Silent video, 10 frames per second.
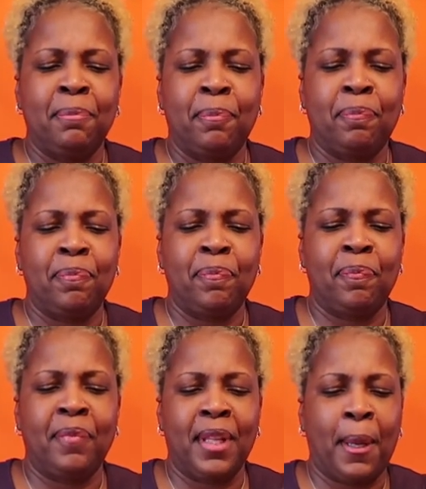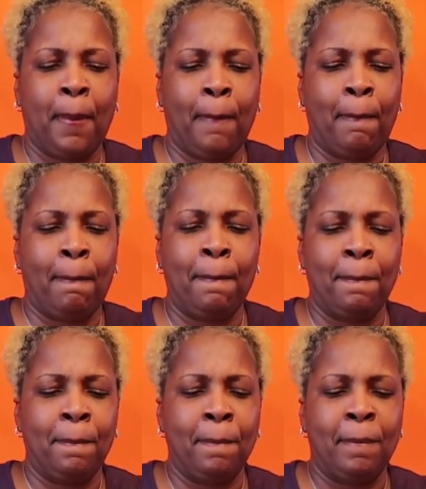
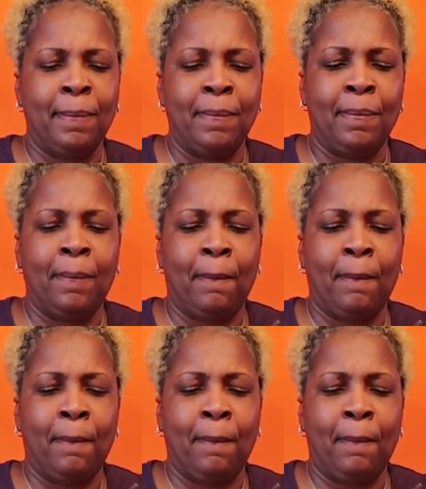(silence)